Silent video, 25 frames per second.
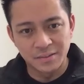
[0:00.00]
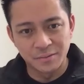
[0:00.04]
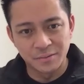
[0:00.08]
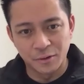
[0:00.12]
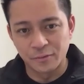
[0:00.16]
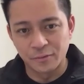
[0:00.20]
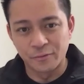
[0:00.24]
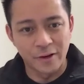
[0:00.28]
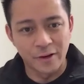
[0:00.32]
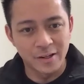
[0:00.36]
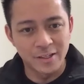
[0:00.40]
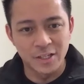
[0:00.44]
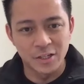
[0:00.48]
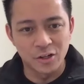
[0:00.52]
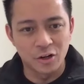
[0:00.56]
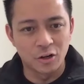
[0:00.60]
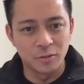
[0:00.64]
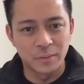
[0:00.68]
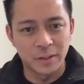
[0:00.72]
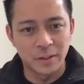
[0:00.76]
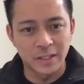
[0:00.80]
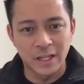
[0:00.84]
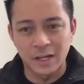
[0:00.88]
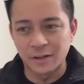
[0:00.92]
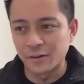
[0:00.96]
we're friends and
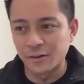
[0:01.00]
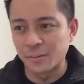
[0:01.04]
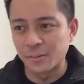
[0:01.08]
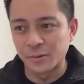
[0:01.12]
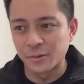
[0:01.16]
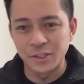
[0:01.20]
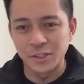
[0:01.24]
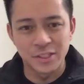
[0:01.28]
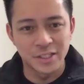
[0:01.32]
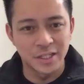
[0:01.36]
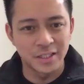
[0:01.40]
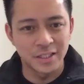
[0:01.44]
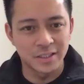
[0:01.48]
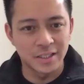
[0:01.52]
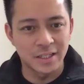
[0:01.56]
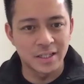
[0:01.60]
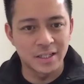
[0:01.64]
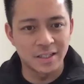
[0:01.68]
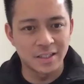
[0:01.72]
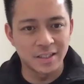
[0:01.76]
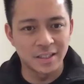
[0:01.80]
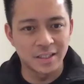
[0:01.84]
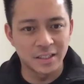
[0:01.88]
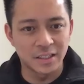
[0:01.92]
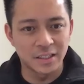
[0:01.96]
all but i don't appreciate
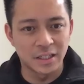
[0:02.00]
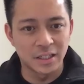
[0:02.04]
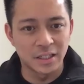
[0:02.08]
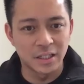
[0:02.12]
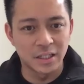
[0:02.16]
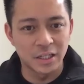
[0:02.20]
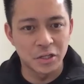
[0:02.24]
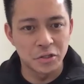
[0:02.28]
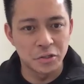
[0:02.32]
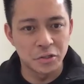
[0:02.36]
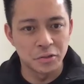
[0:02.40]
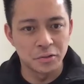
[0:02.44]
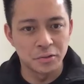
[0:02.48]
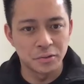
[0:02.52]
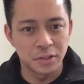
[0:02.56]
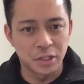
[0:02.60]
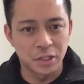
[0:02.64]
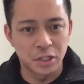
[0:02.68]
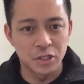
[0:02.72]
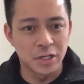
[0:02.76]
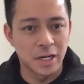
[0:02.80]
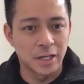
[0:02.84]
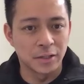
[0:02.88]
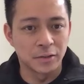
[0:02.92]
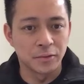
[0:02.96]
that like uh, can you
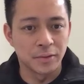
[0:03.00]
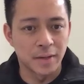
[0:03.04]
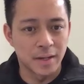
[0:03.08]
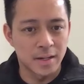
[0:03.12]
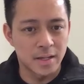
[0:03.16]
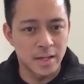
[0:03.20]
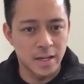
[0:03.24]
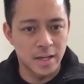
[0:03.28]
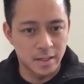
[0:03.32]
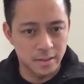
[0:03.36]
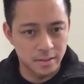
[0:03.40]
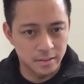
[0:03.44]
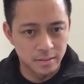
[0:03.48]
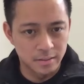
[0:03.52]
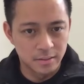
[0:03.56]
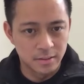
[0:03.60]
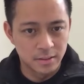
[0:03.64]
can you not do that again